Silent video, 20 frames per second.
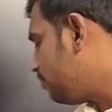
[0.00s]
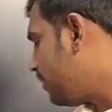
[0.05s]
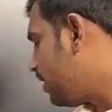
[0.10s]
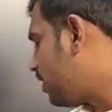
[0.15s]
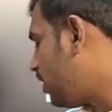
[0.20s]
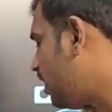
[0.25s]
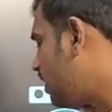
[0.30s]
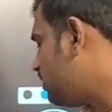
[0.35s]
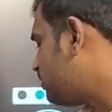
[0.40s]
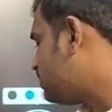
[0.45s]

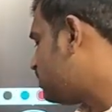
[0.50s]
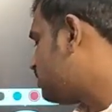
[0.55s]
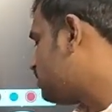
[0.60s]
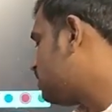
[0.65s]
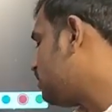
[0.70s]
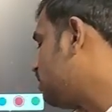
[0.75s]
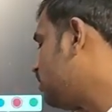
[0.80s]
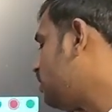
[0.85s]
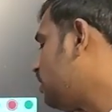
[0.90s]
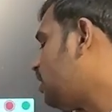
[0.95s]

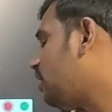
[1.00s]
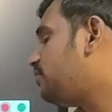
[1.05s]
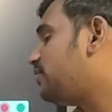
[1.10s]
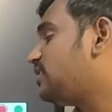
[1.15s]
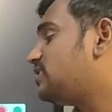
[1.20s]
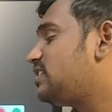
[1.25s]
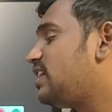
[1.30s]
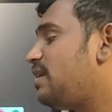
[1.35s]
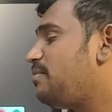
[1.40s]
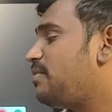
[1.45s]
because of
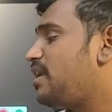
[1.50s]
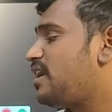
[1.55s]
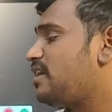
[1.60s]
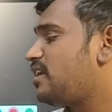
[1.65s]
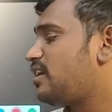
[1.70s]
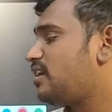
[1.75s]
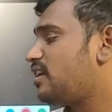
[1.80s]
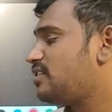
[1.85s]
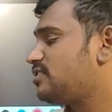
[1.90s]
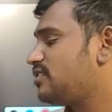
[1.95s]
the same
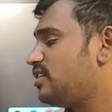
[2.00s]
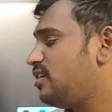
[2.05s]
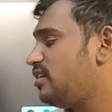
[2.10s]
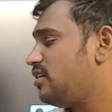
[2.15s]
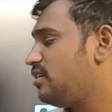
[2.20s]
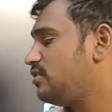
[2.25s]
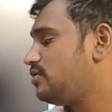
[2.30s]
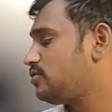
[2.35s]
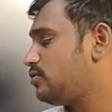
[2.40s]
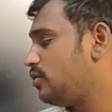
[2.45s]
data
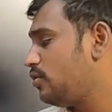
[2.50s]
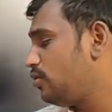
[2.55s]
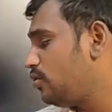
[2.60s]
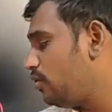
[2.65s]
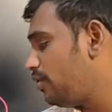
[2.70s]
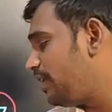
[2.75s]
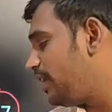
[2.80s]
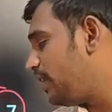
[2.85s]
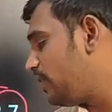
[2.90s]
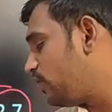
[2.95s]
cluster, so
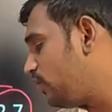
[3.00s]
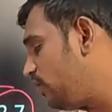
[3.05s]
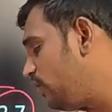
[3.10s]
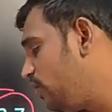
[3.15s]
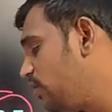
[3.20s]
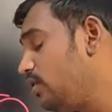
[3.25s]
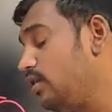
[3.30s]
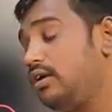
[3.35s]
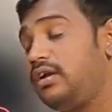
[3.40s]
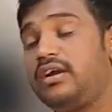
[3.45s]
no need
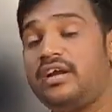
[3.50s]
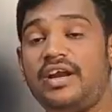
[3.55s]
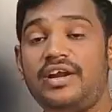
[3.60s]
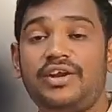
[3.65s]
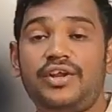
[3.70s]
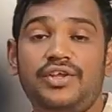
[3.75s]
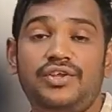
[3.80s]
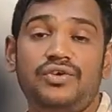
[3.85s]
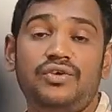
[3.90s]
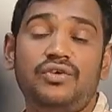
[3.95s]
to
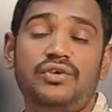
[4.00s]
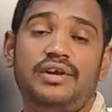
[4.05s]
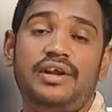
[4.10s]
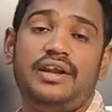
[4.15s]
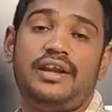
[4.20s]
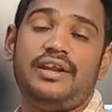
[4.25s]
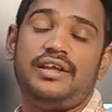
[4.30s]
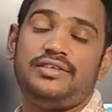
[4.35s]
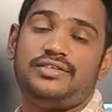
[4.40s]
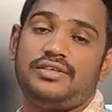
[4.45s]
continue
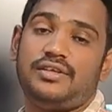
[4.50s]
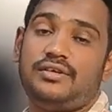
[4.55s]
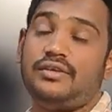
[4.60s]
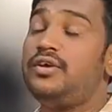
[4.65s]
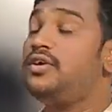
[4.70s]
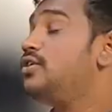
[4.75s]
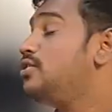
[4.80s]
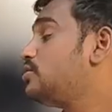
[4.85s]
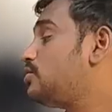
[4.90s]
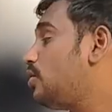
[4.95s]
iteration.
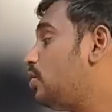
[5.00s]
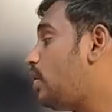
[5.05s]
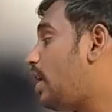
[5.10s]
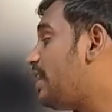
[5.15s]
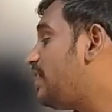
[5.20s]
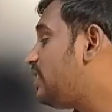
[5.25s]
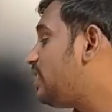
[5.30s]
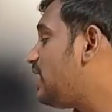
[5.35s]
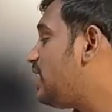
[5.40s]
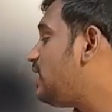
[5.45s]
So
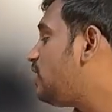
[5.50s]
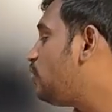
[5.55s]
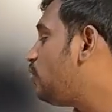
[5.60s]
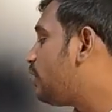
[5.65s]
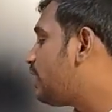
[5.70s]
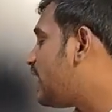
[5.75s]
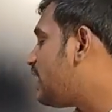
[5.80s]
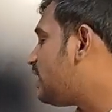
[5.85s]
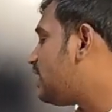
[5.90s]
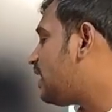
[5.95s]
until
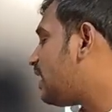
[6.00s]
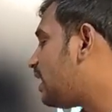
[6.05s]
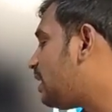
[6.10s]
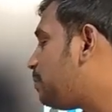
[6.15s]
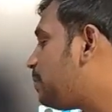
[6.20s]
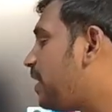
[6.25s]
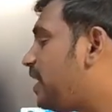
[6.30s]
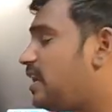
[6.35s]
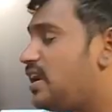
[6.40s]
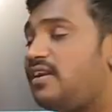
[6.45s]
you get
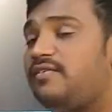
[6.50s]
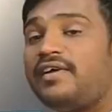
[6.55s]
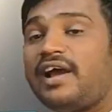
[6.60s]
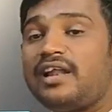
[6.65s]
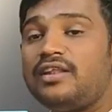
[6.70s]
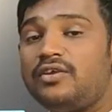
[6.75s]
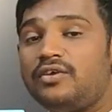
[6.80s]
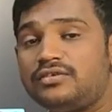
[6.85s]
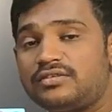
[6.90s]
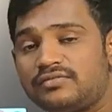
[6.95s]
repeated
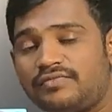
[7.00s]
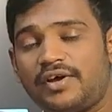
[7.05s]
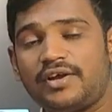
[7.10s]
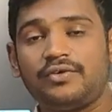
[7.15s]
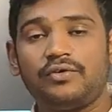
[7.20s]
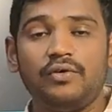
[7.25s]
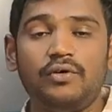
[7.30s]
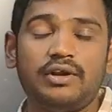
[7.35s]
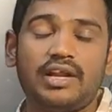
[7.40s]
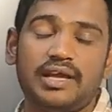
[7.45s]
values for
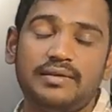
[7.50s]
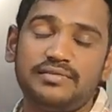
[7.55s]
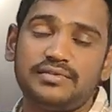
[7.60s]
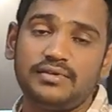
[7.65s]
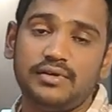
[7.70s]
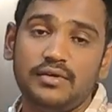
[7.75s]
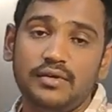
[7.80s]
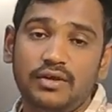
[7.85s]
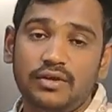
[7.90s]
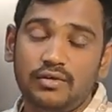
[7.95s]
2
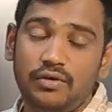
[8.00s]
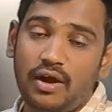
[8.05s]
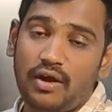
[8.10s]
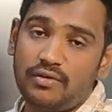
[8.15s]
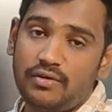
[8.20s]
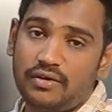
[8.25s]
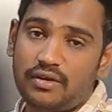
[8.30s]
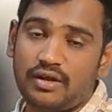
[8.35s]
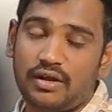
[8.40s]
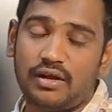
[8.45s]
times, you
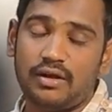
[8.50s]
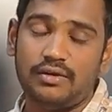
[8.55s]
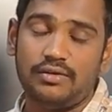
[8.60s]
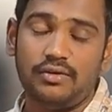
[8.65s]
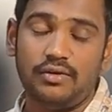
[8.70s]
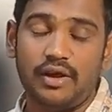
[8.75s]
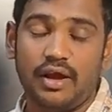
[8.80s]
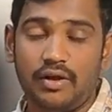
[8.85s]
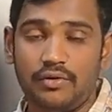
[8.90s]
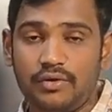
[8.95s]
have
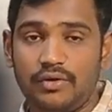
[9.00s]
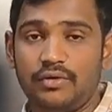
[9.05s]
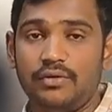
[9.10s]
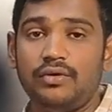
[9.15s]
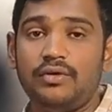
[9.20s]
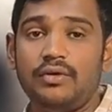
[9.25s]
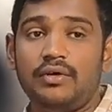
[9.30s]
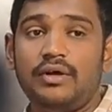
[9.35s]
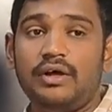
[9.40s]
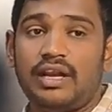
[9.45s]

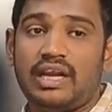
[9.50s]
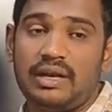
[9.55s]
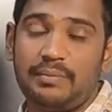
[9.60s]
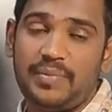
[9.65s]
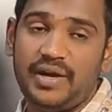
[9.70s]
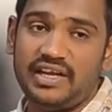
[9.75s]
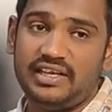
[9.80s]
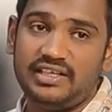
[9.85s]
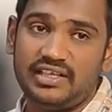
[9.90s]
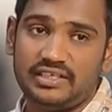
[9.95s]
to
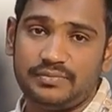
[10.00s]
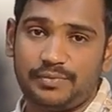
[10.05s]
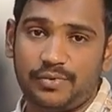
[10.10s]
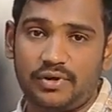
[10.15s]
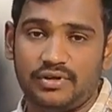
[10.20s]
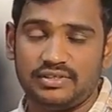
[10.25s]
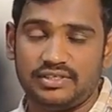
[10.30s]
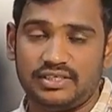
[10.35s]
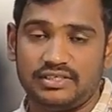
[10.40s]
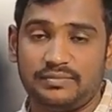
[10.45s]
repeat this
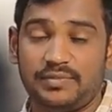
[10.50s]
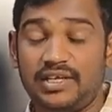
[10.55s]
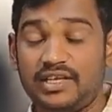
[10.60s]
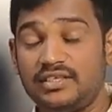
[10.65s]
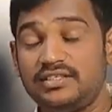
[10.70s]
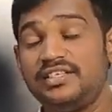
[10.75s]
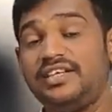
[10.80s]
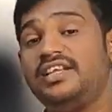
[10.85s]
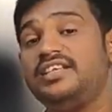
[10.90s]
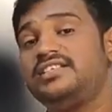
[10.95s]
process
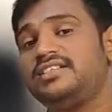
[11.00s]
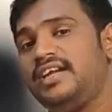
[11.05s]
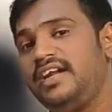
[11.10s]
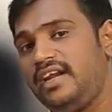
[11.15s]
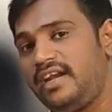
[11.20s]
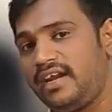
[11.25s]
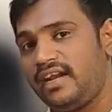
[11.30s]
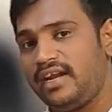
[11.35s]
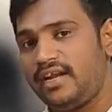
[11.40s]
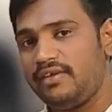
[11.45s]
because it is
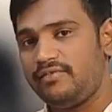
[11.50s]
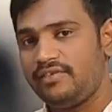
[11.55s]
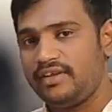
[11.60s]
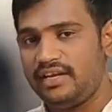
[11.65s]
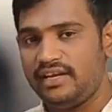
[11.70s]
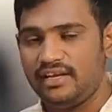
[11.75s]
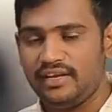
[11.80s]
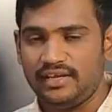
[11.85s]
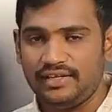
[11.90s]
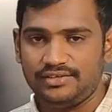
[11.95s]
iterative
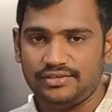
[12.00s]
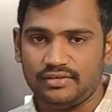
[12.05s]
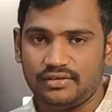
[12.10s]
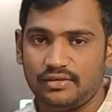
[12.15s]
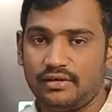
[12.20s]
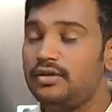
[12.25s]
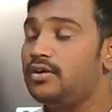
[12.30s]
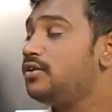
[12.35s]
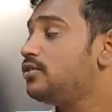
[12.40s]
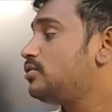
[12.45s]
in nature.
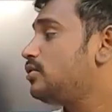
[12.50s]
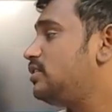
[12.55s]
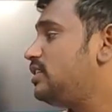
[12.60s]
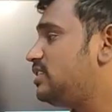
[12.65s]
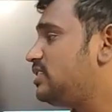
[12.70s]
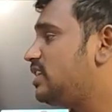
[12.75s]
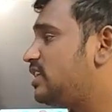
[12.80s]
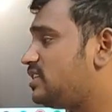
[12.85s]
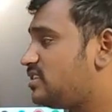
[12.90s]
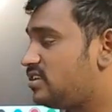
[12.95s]
So
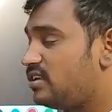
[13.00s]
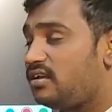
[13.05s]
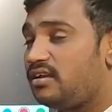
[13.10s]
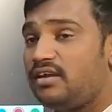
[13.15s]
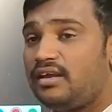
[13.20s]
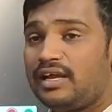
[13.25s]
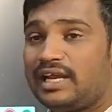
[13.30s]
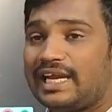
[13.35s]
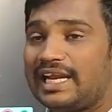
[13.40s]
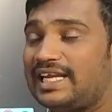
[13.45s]
this is
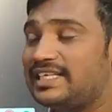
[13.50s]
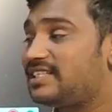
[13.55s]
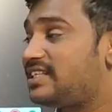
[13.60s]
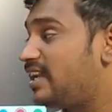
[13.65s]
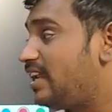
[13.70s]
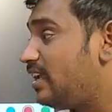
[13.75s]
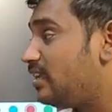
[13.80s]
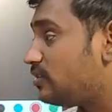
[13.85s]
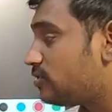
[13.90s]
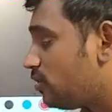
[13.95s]

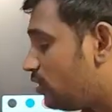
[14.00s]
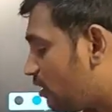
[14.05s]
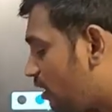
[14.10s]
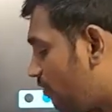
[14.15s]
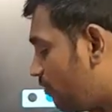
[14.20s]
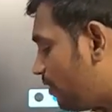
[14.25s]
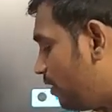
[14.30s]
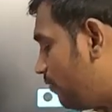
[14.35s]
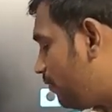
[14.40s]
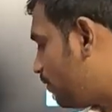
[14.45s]
clustering. So
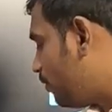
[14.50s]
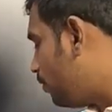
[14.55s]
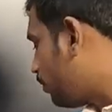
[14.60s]
now if